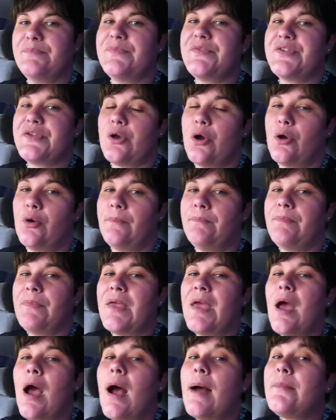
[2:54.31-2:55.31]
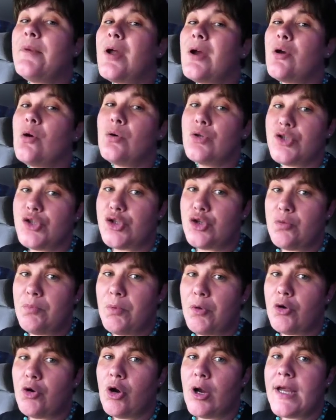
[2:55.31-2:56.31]
So I'm not going
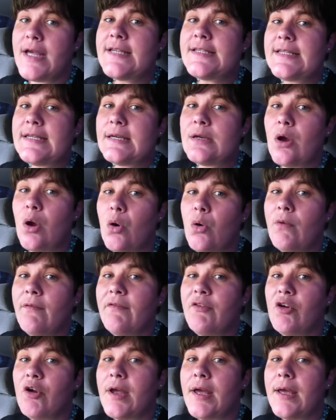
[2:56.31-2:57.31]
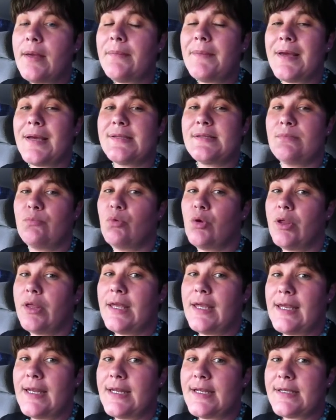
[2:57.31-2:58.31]
super crazy over it because I'm really
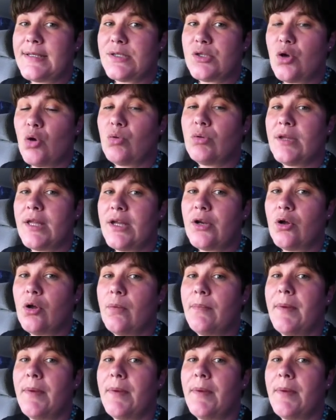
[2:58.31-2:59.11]
eating so little,